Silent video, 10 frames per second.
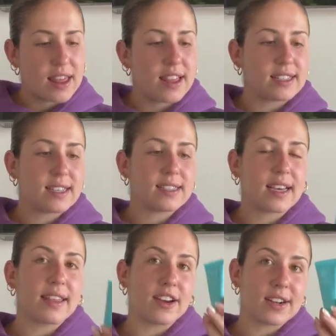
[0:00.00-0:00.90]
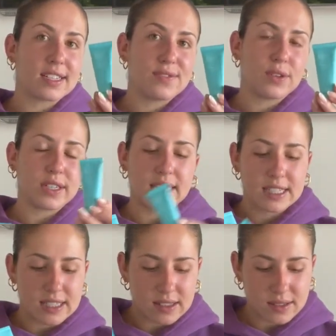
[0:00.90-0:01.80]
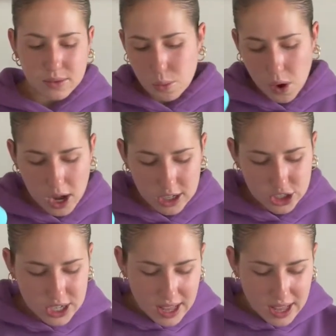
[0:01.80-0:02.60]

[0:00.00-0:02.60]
This is like their exfoliant wash.